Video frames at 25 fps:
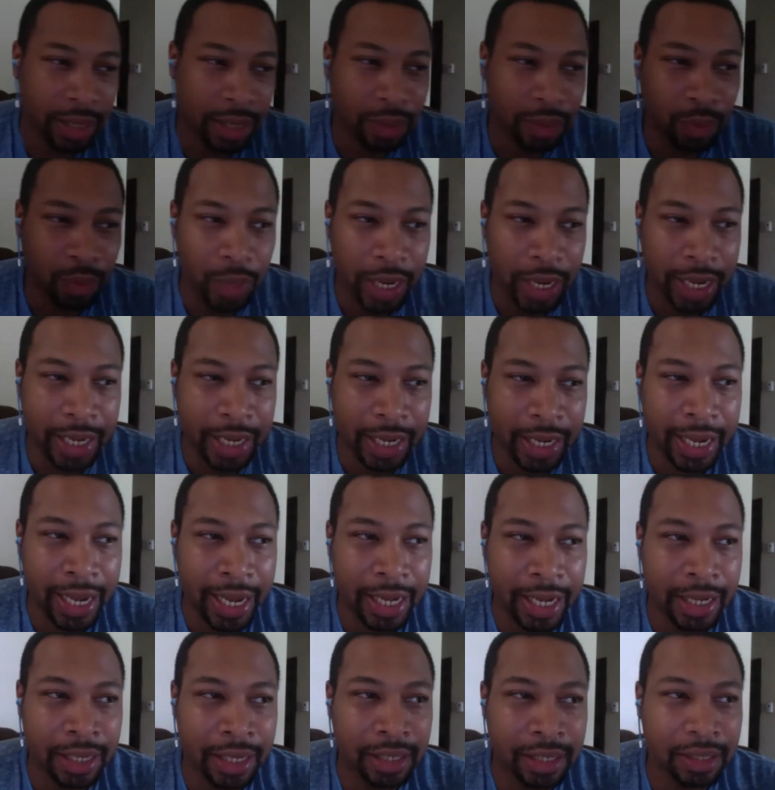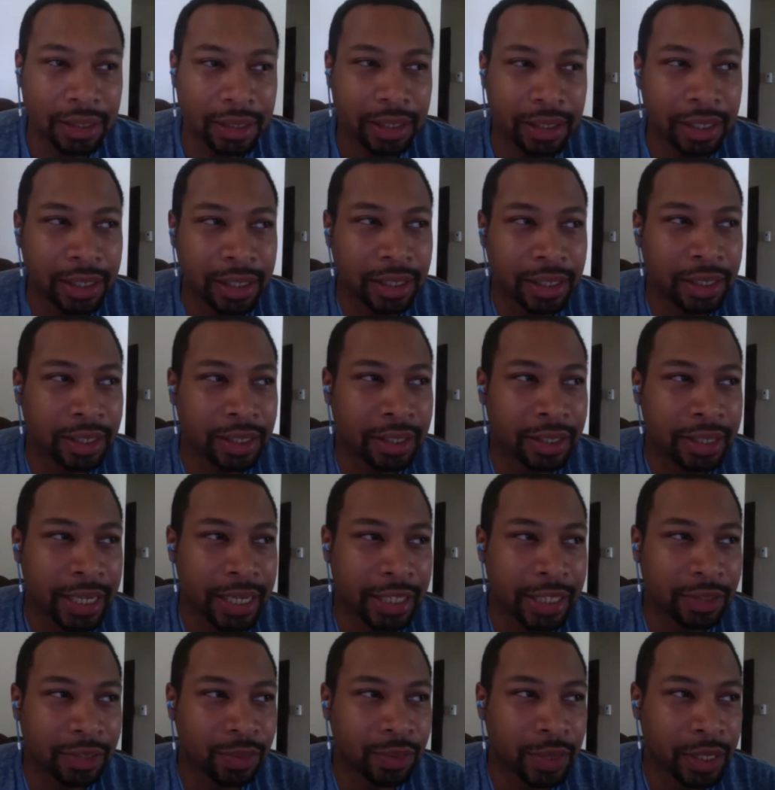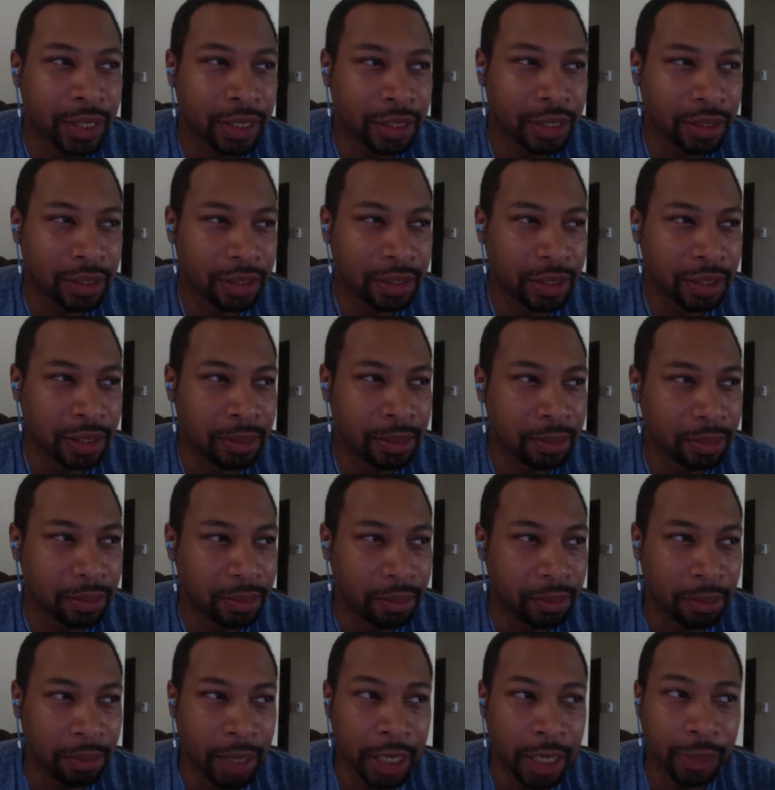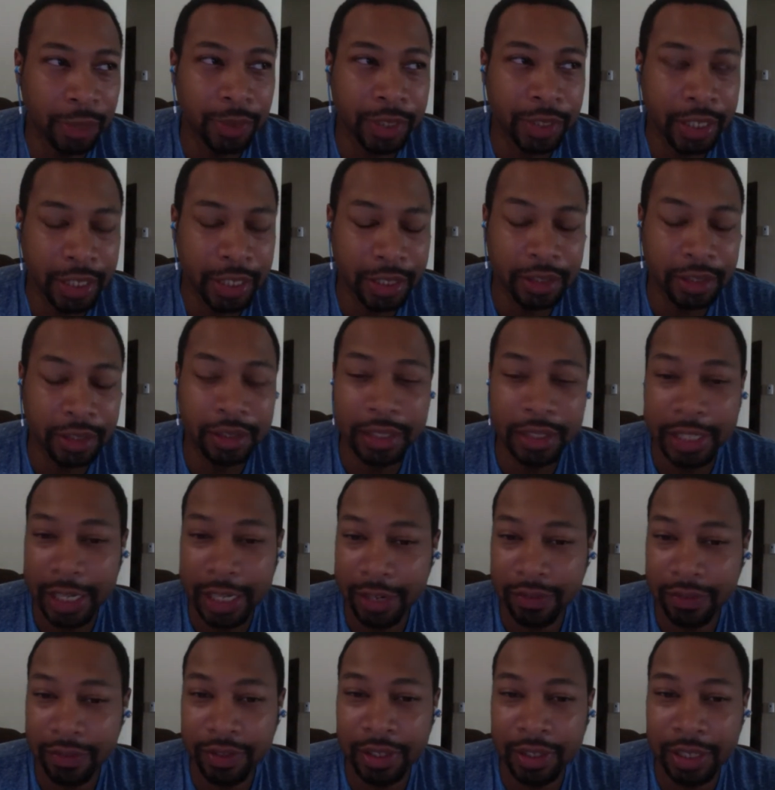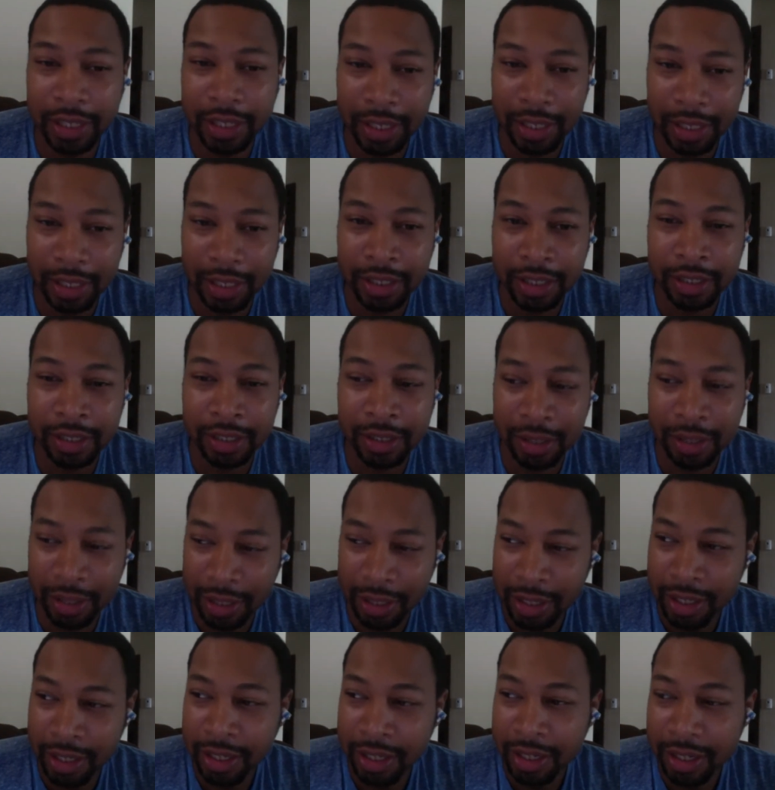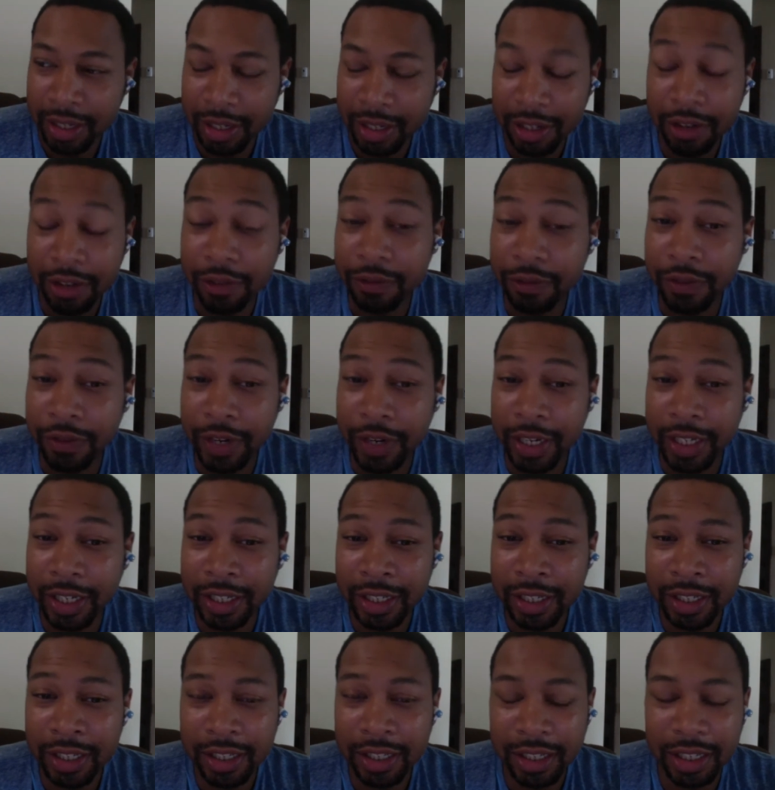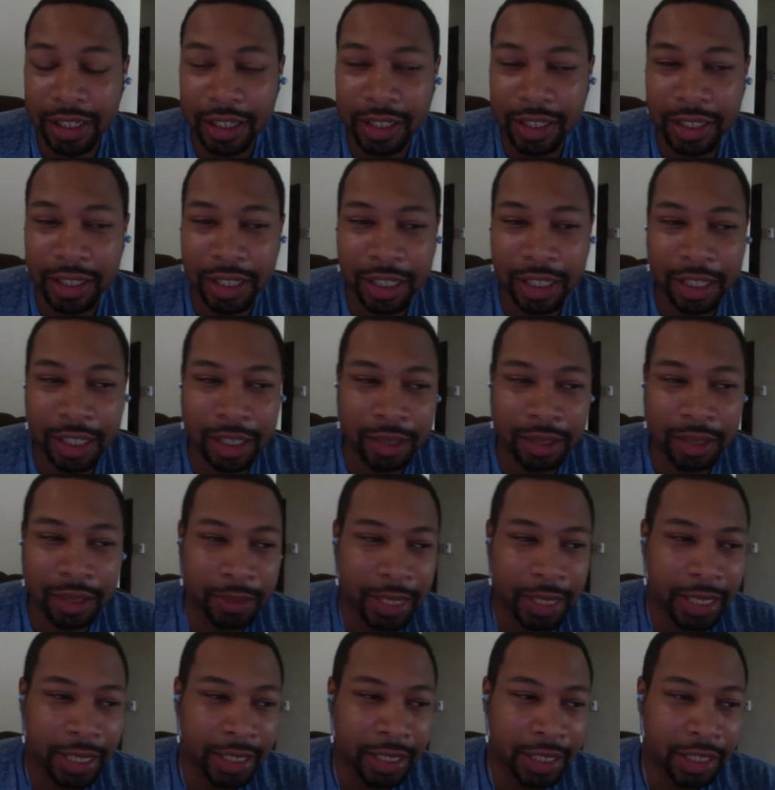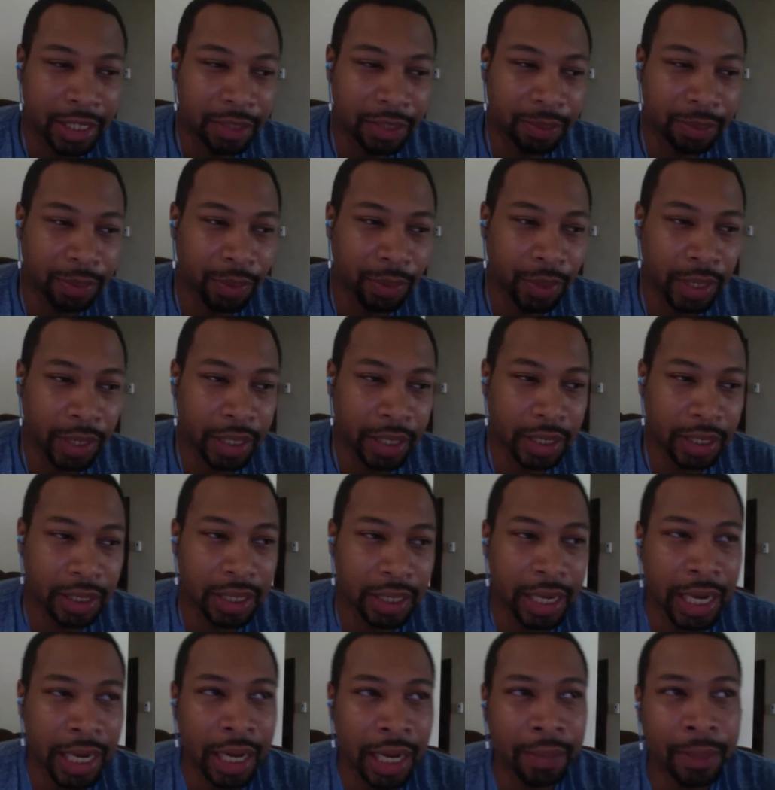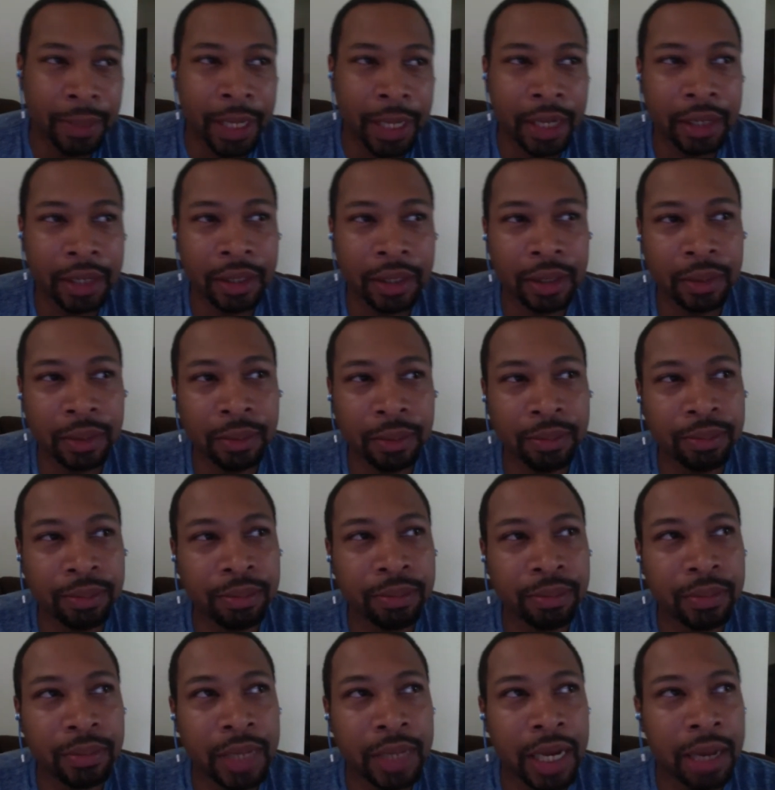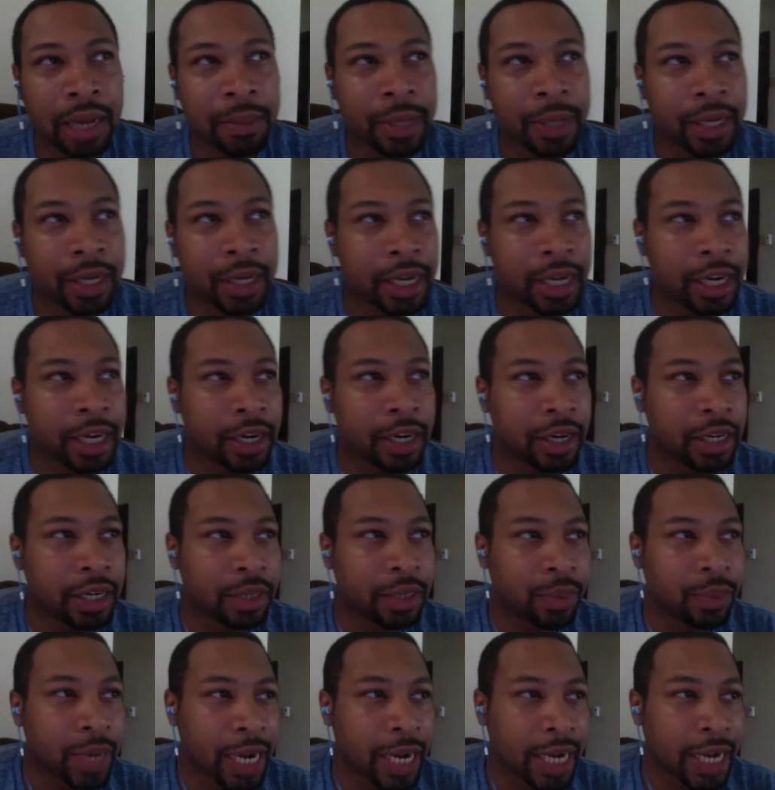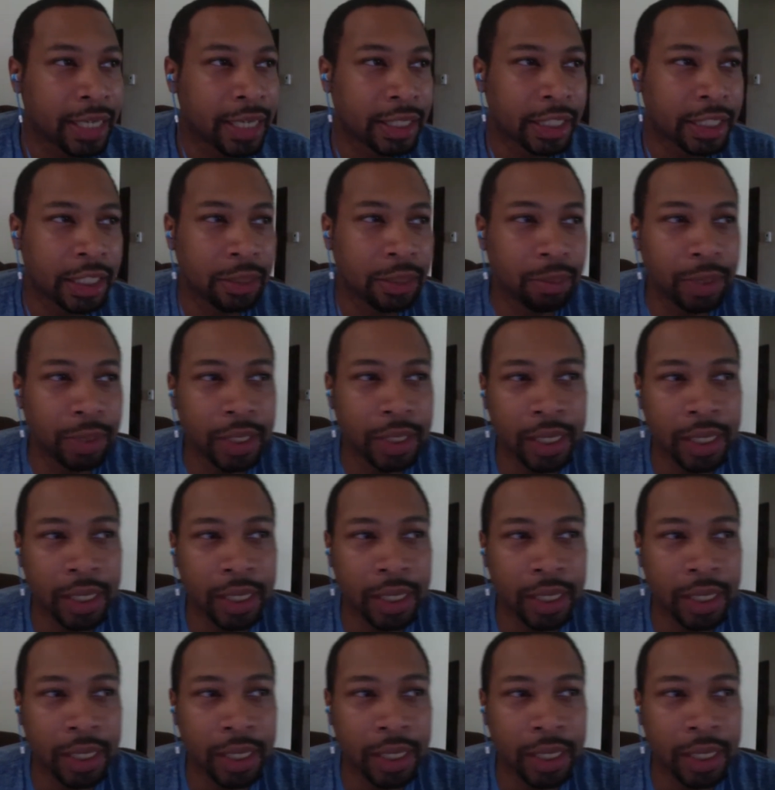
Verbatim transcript: when I got it, uh, that's when the money was getting definitely uh, a little funny because um, at this point I'm at a I'm at an area where I had to keep putting